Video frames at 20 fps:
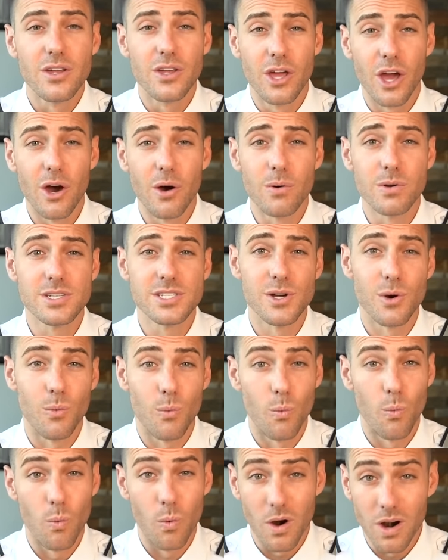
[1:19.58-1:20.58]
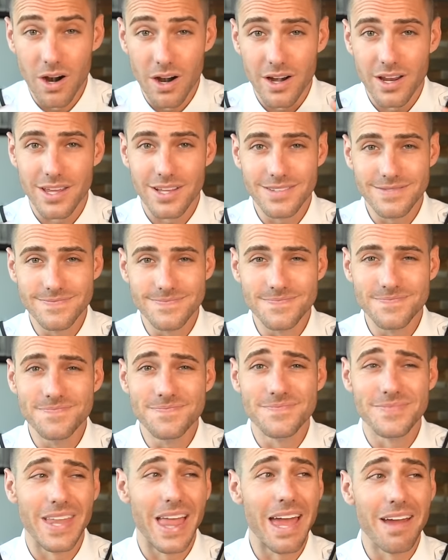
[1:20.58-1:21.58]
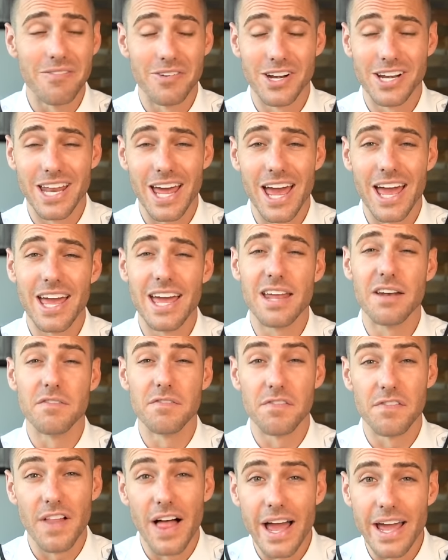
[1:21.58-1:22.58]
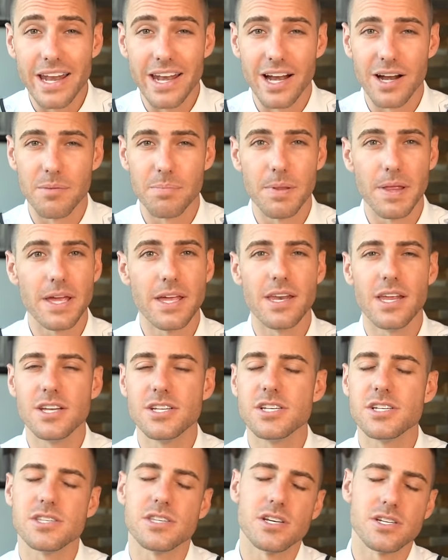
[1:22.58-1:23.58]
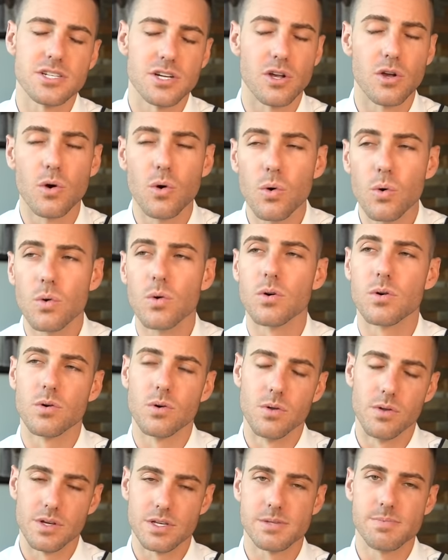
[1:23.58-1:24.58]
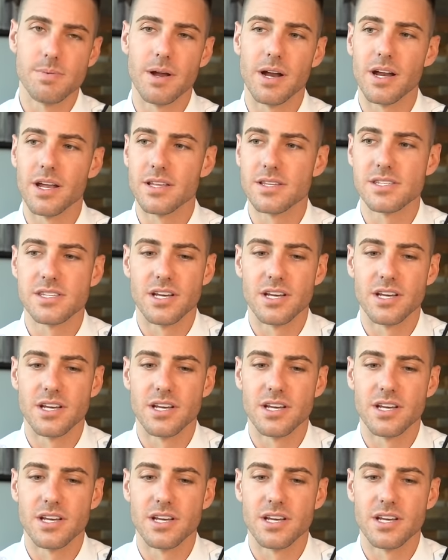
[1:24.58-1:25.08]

go to work every day and fly an airplane, it's just such a cool experience.